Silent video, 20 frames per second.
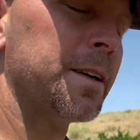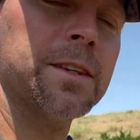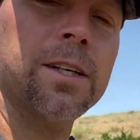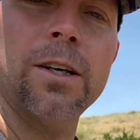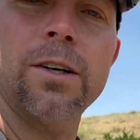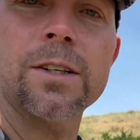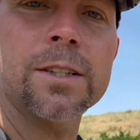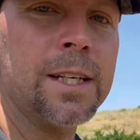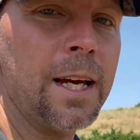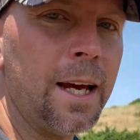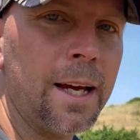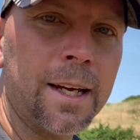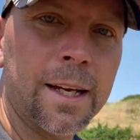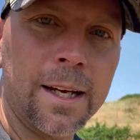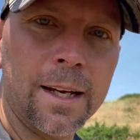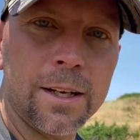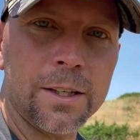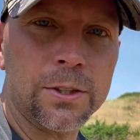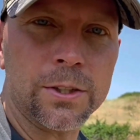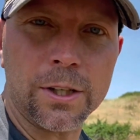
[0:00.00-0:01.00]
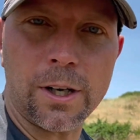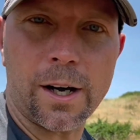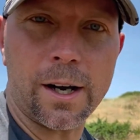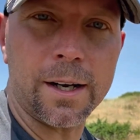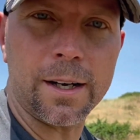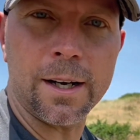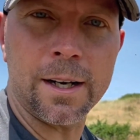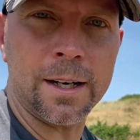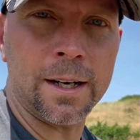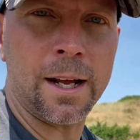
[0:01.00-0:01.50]
that you're taking a
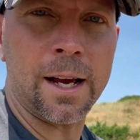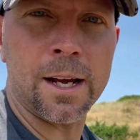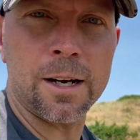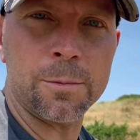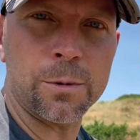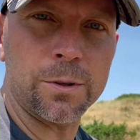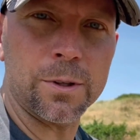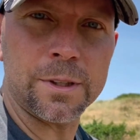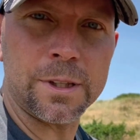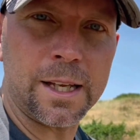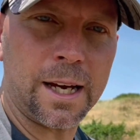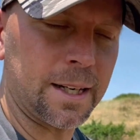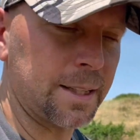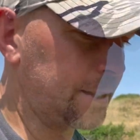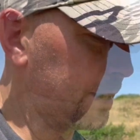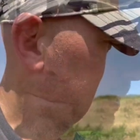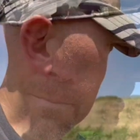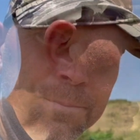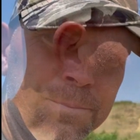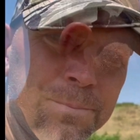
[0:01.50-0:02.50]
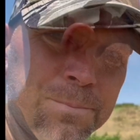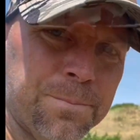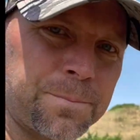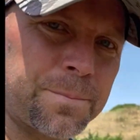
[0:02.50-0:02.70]
shot at an animal at that distance,